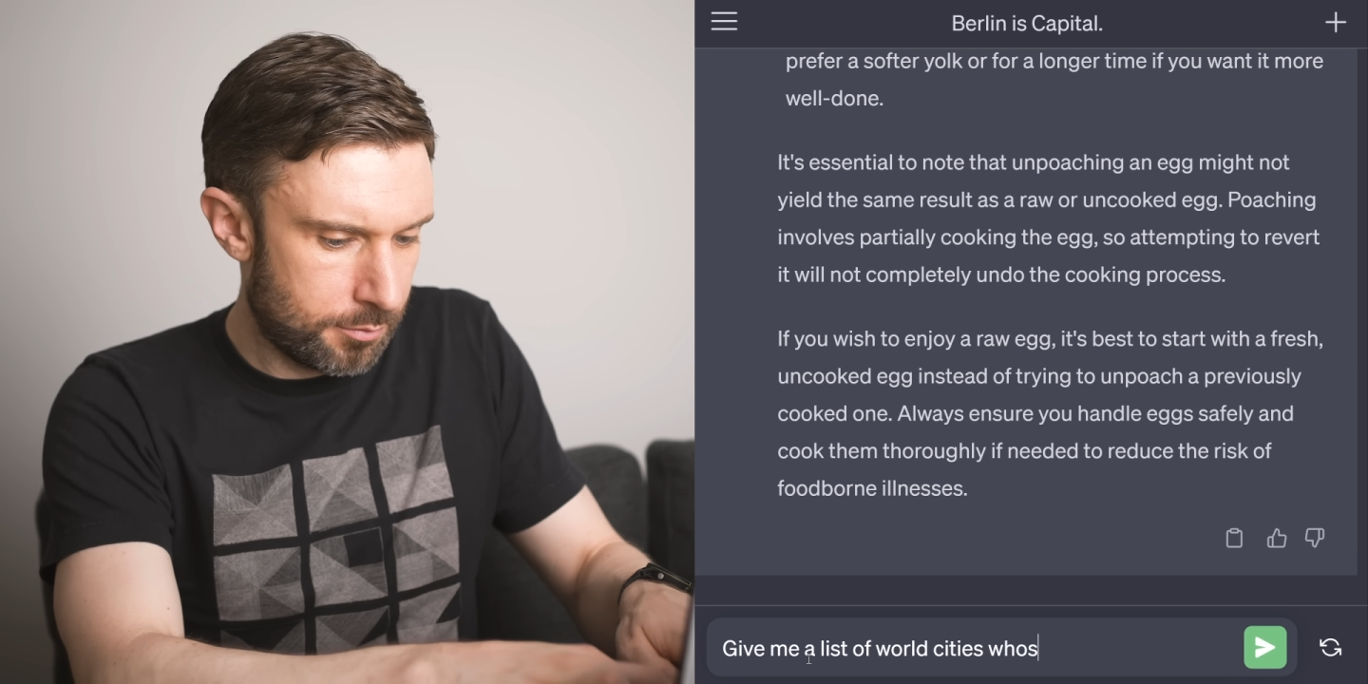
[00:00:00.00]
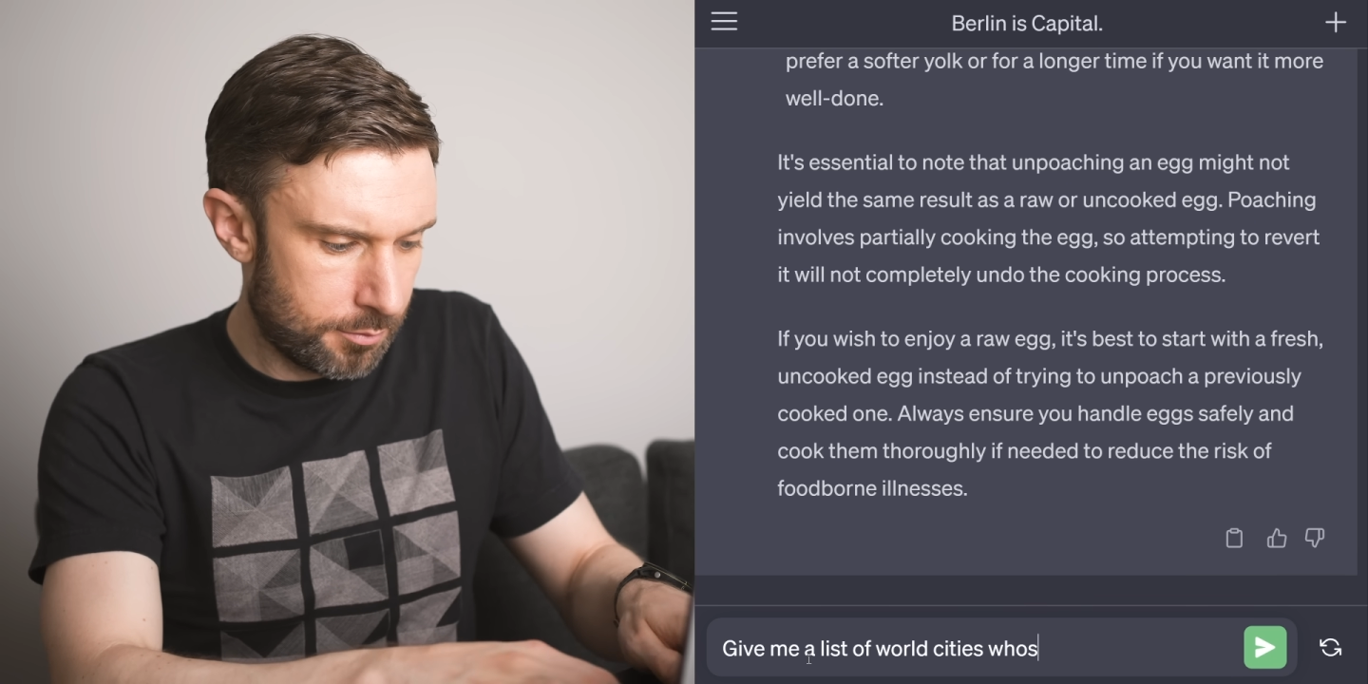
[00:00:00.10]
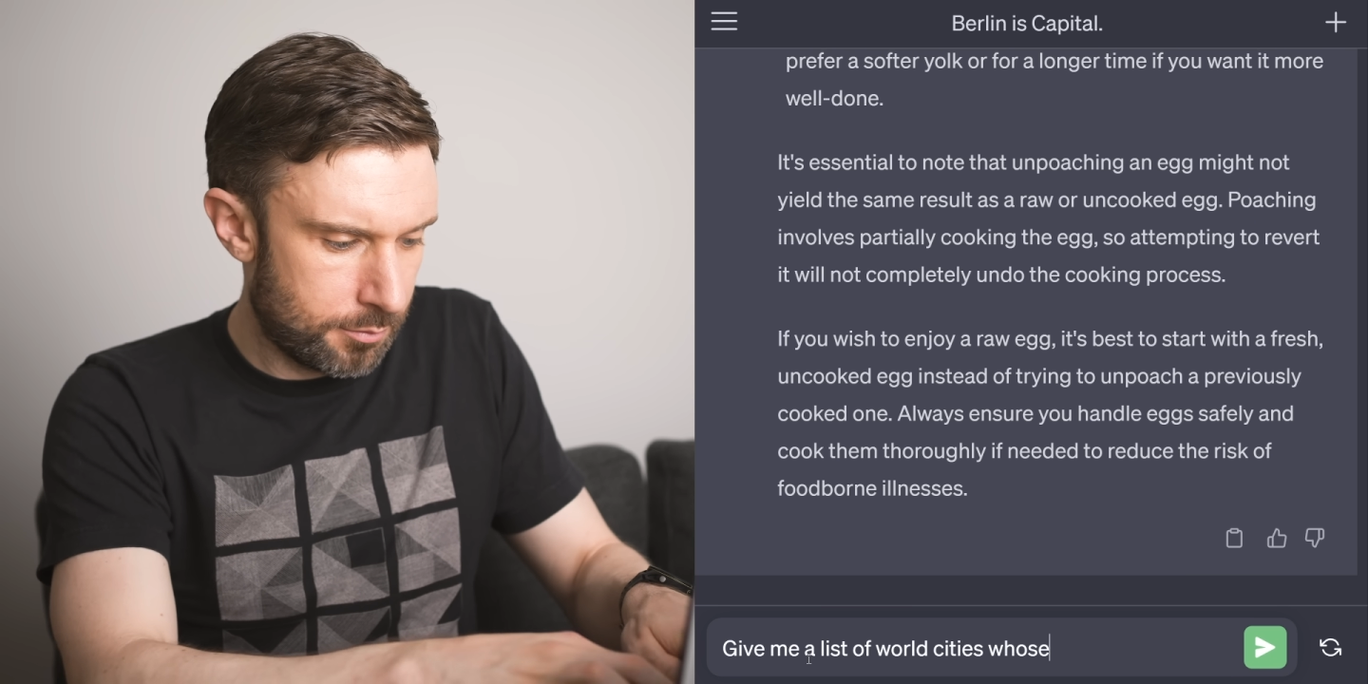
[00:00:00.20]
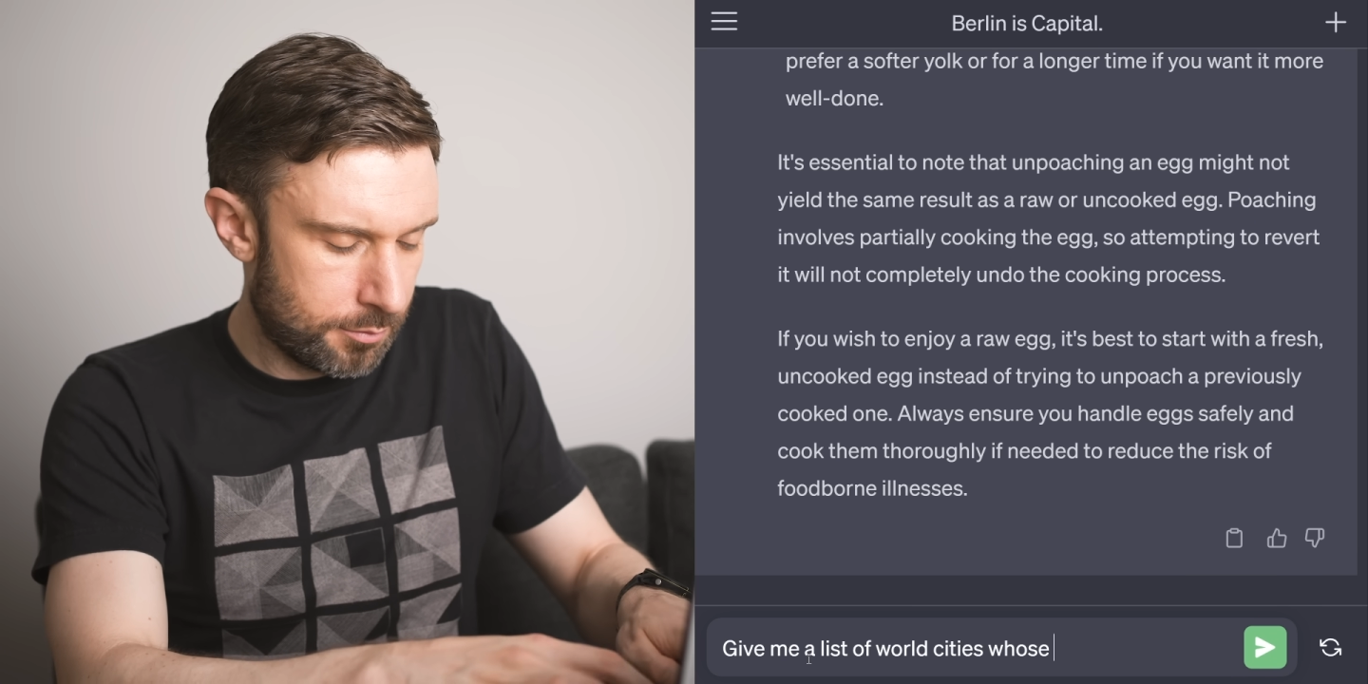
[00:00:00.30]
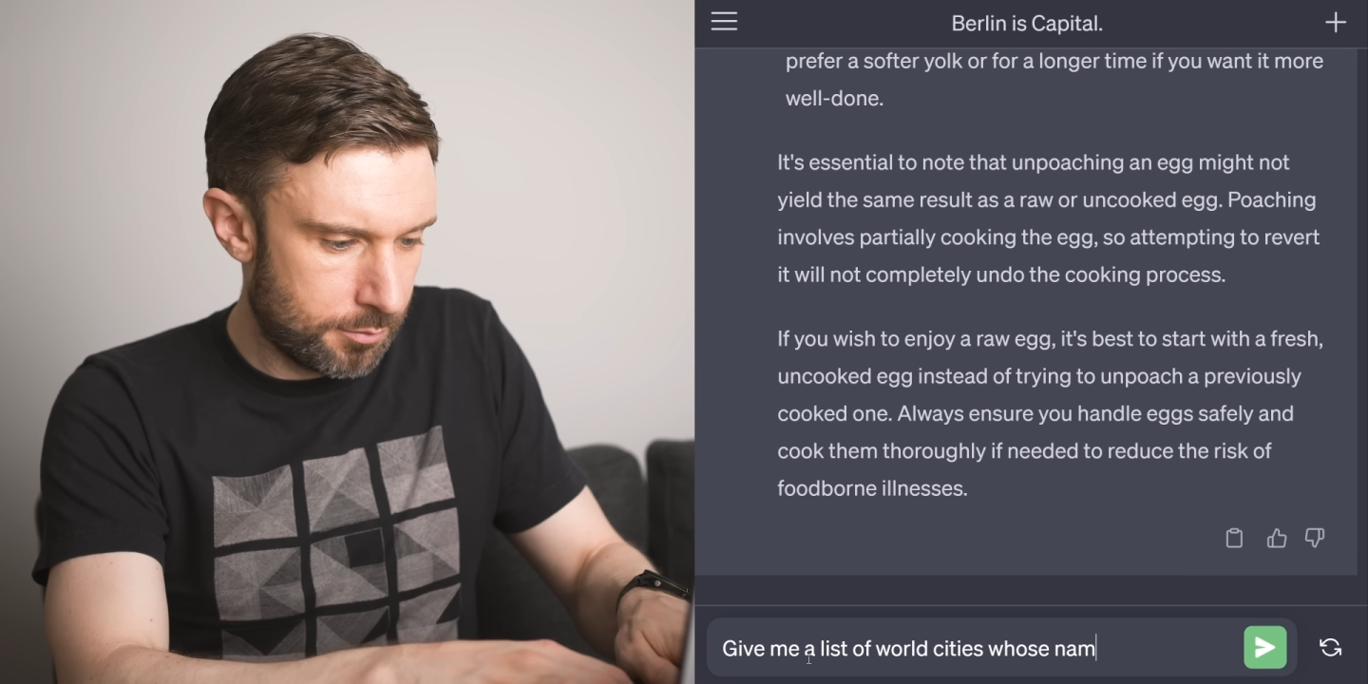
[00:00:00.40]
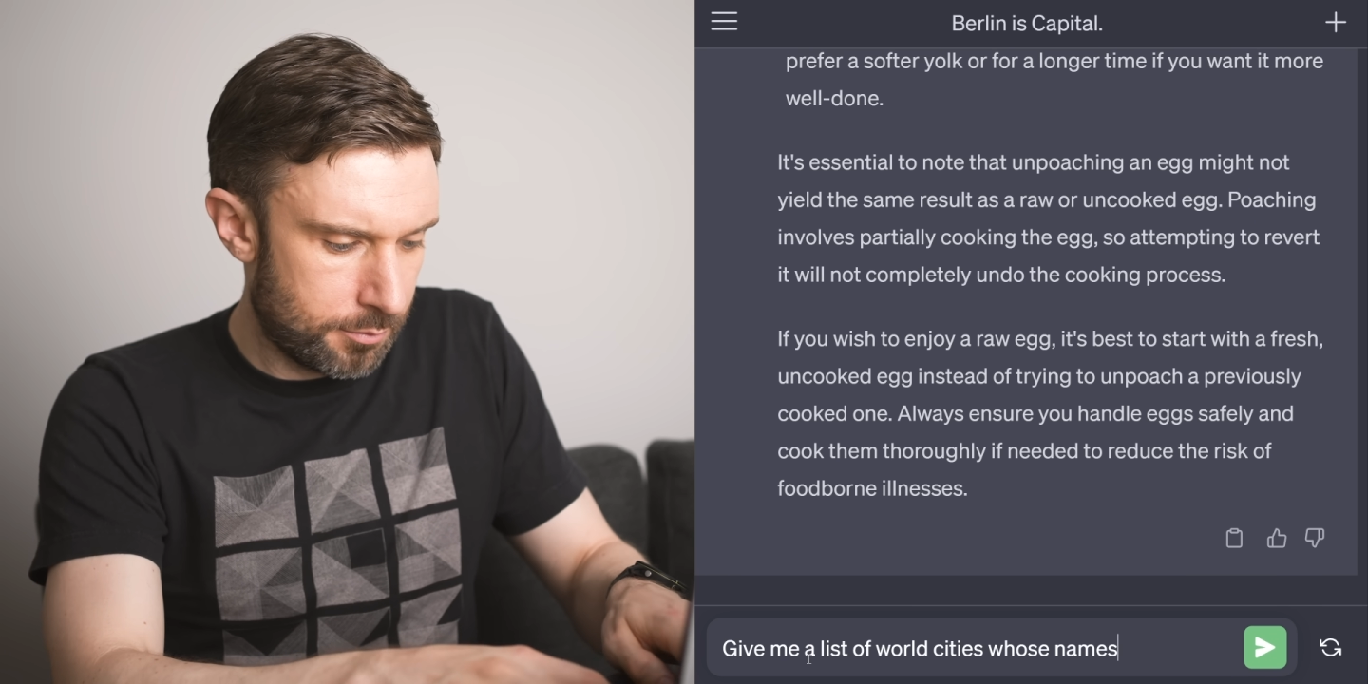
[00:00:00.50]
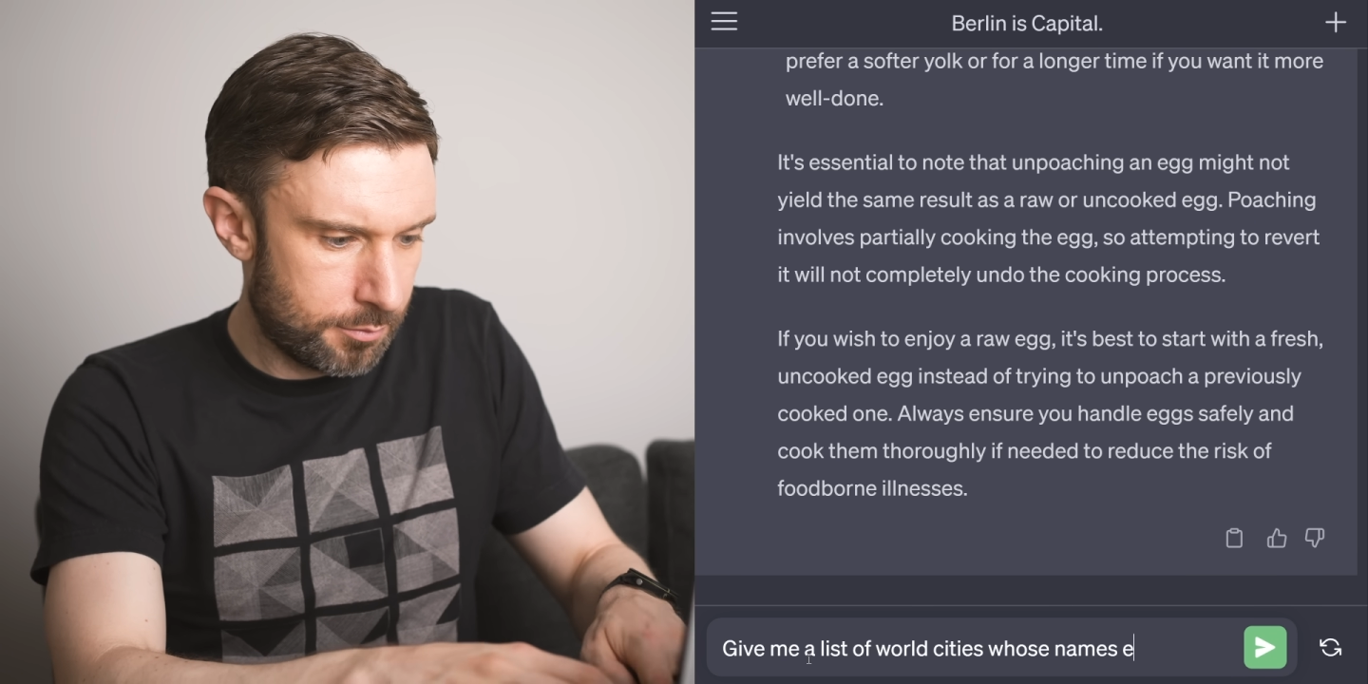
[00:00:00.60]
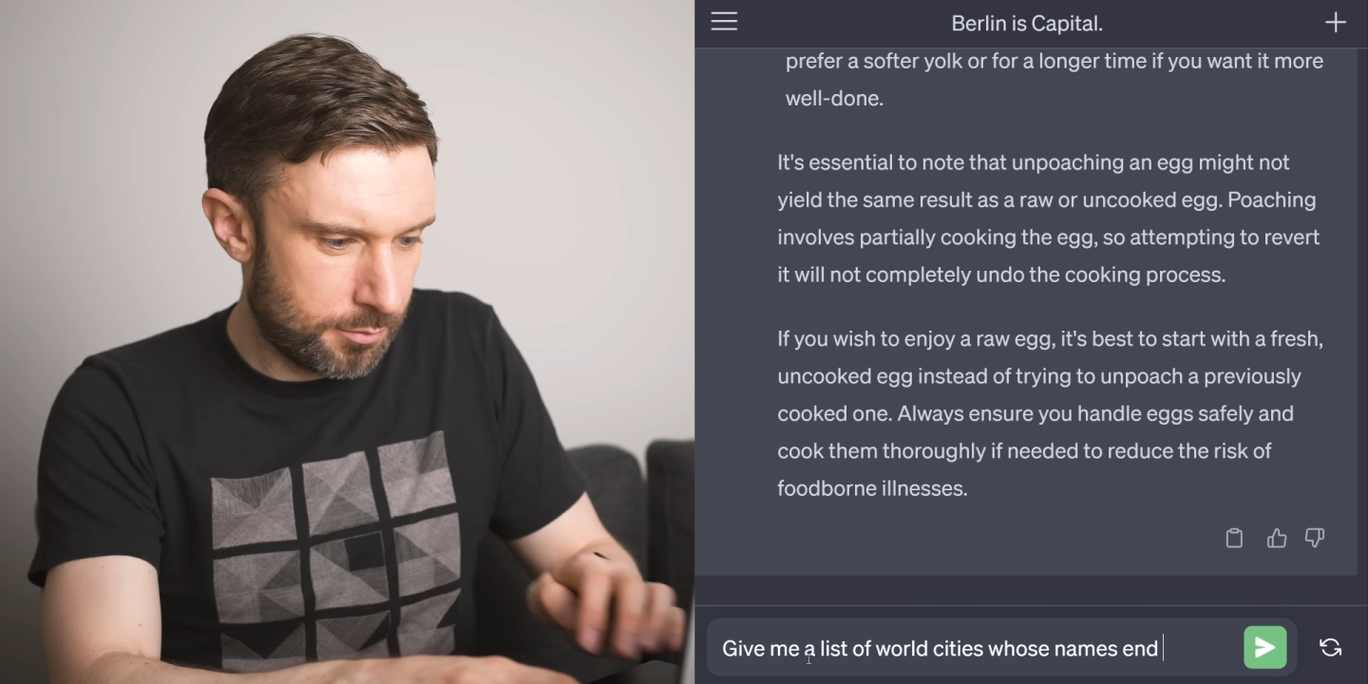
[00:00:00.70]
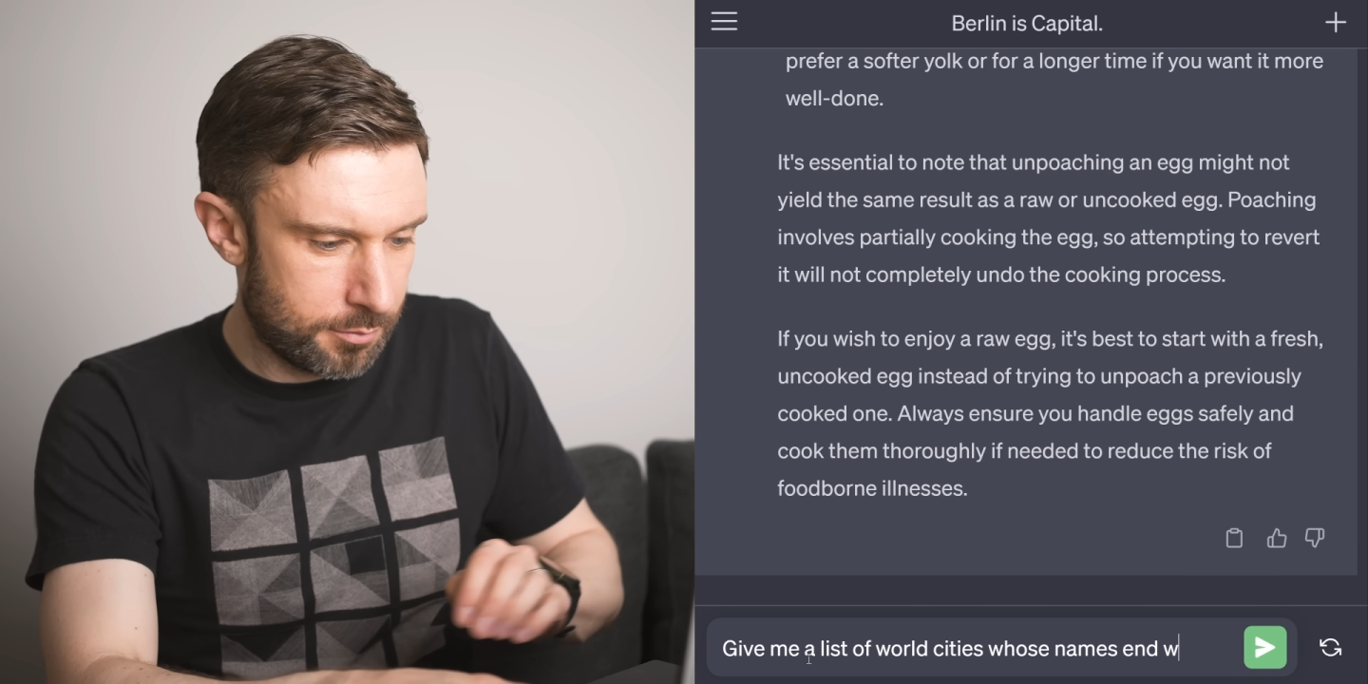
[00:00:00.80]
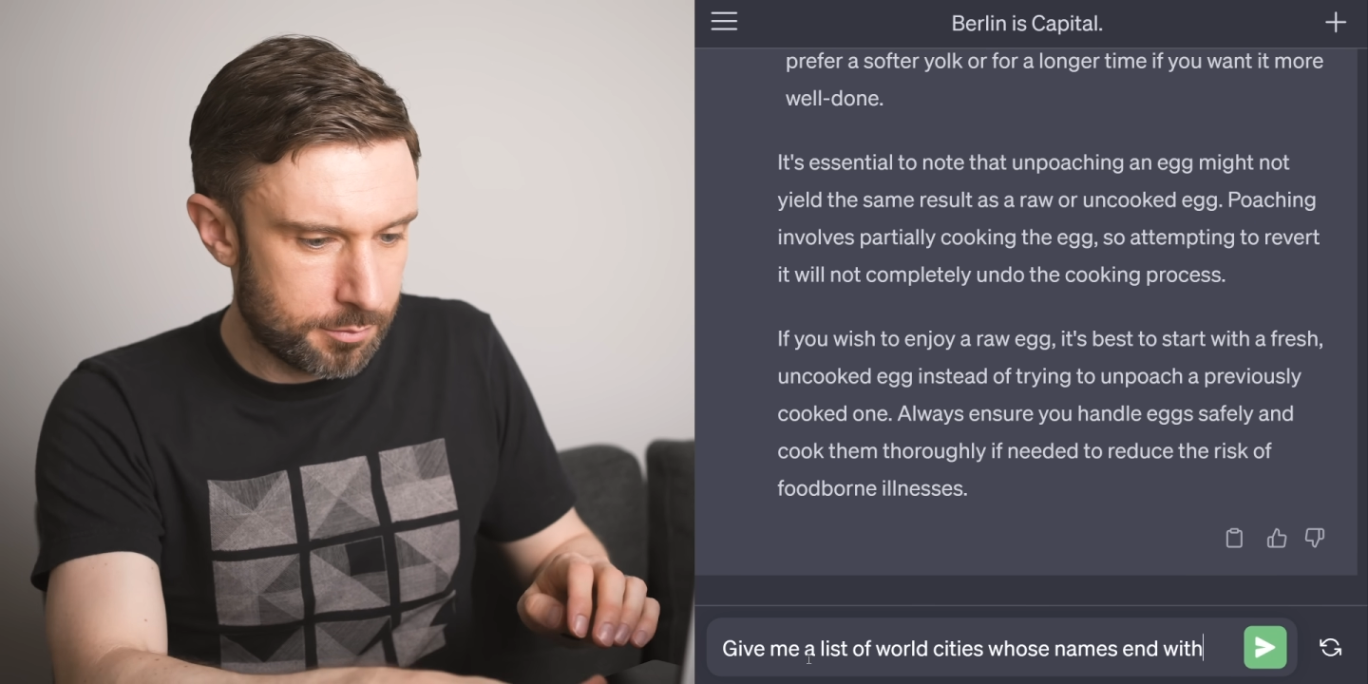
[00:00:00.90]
whose names end